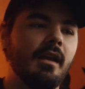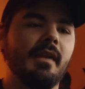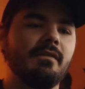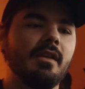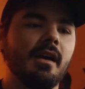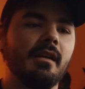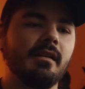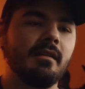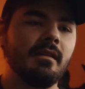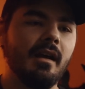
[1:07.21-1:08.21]
I've
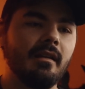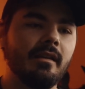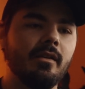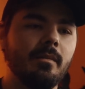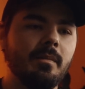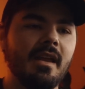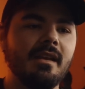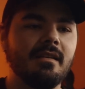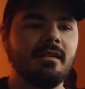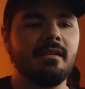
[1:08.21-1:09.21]
done a little
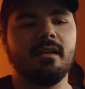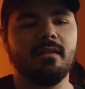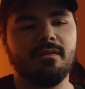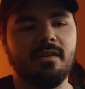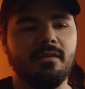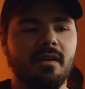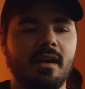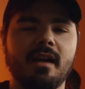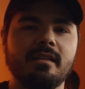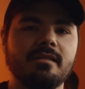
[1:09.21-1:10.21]
bit of different
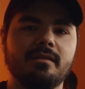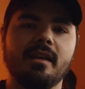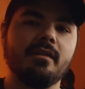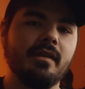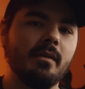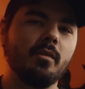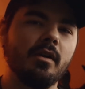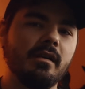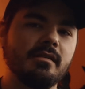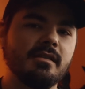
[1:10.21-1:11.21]
kinds of like event
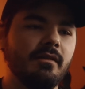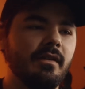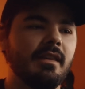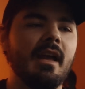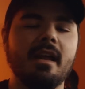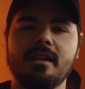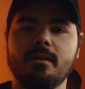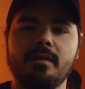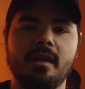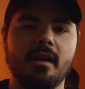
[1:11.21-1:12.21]
work and stuff like that
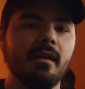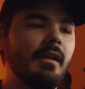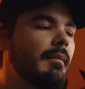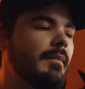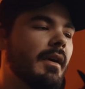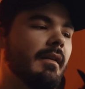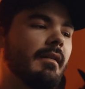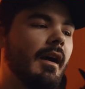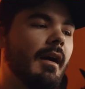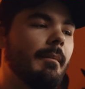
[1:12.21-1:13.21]
here and there,
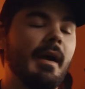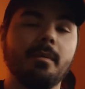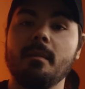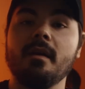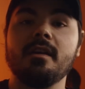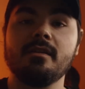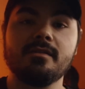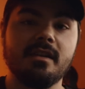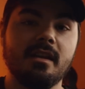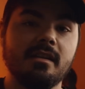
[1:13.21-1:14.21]
but my primary
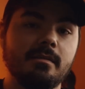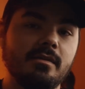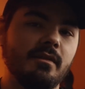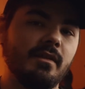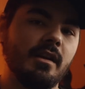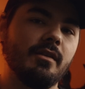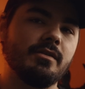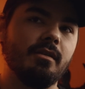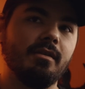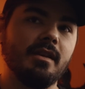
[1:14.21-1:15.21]
use is music videos,
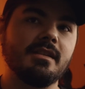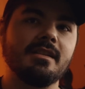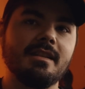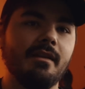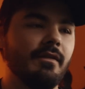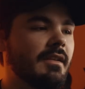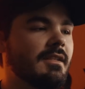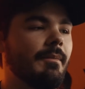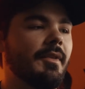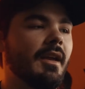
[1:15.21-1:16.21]
so this is definitely
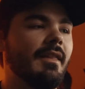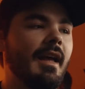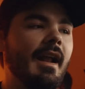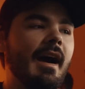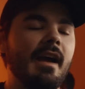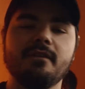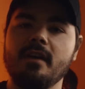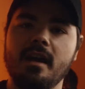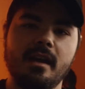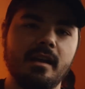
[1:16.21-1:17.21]
something that I
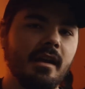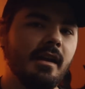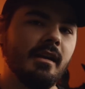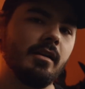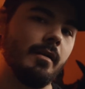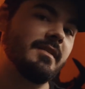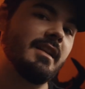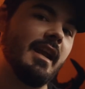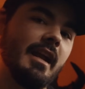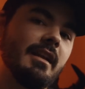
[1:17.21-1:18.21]
find comes
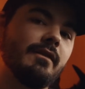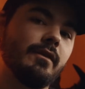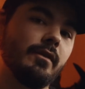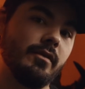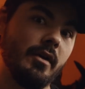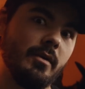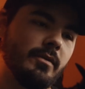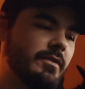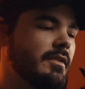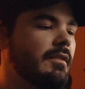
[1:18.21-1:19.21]
in handy for
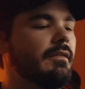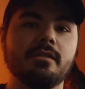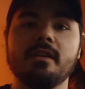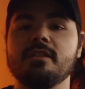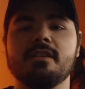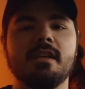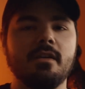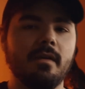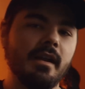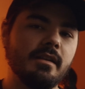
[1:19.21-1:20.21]
those. So let's just
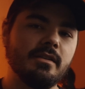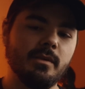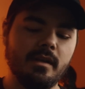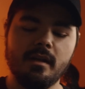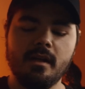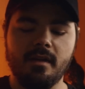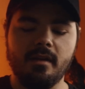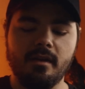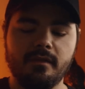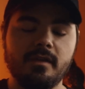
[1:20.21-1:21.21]
get right into it. There
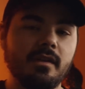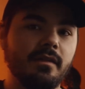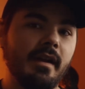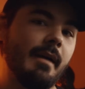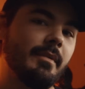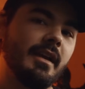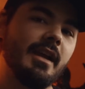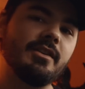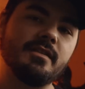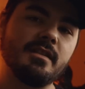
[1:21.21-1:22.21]
are a few different
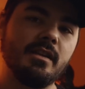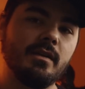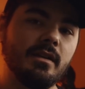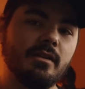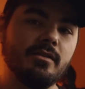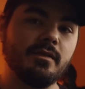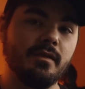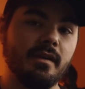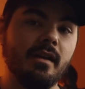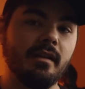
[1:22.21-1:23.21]
applications that you can use a
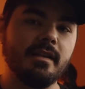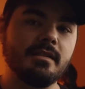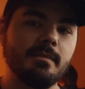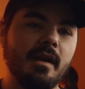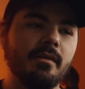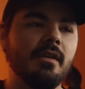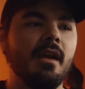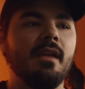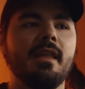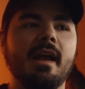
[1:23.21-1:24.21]
Fresnel lens mount
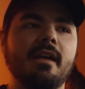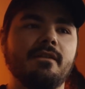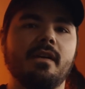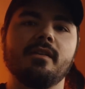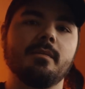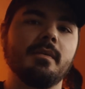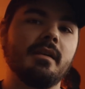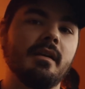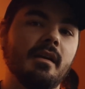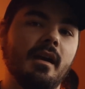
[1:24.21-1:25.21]
that I found to
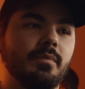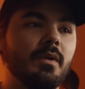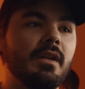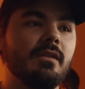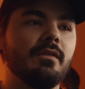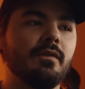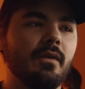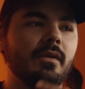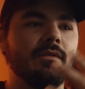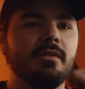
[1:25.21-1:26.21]
be pretty
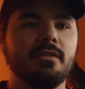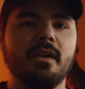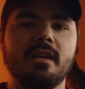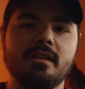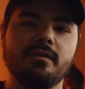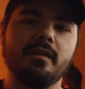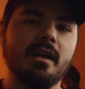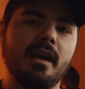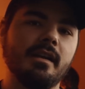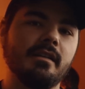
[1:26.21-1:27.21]
useful to create different
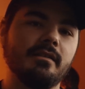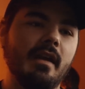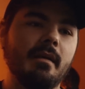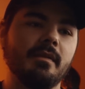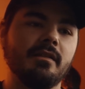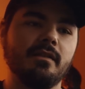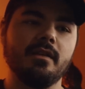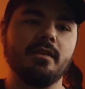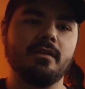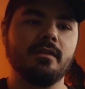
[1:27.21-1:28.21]
kind of
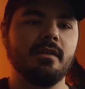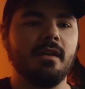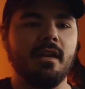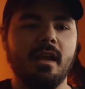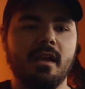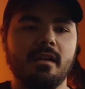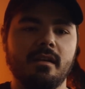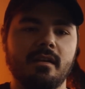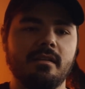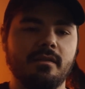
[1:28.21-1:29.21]
atmosphere
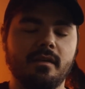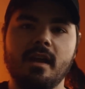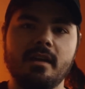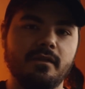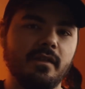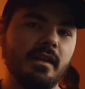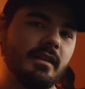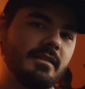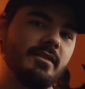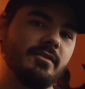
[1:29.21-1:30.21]
and different kind of
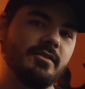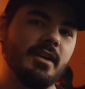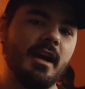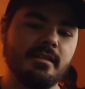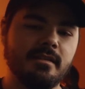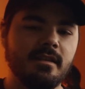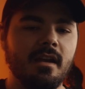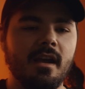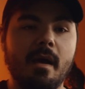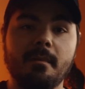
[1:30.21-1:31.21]
feelings to your shots.
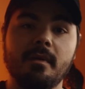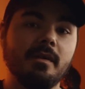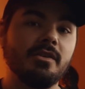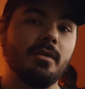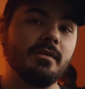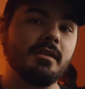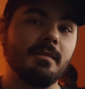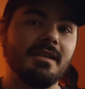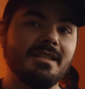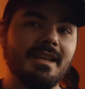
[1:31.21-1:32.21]
I'm going to be showing
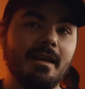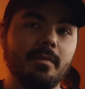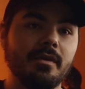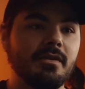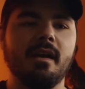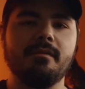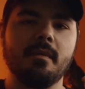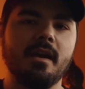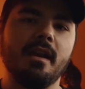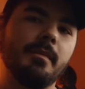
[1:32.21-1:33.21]
some examples. I'll have
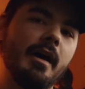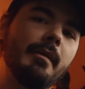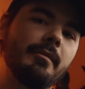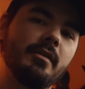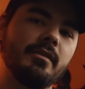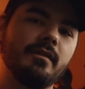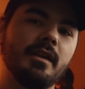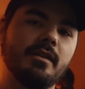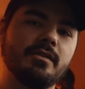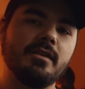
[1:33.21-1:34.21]
them kind of pop up throughout the
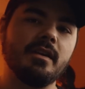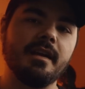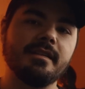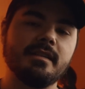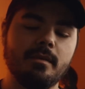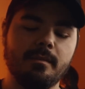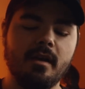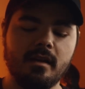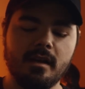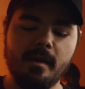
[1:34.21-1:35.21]
video so you can kind of see what I'm
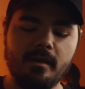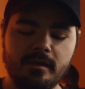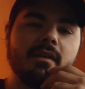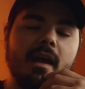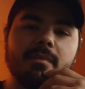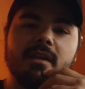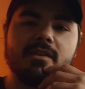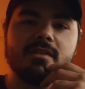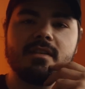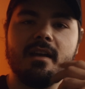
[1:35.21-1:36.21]
talking about.
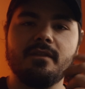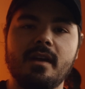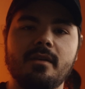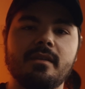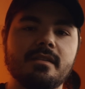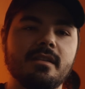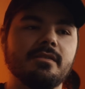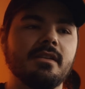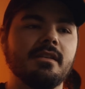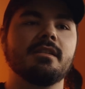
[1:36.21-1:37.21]
Applications I found is
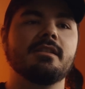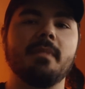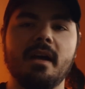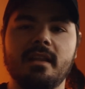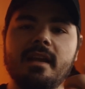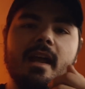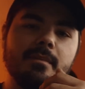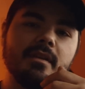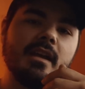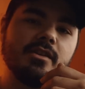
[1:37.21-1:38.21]
there's a spotlight
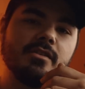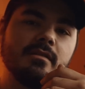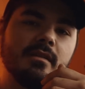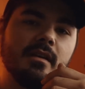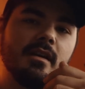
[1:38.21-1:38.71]
application.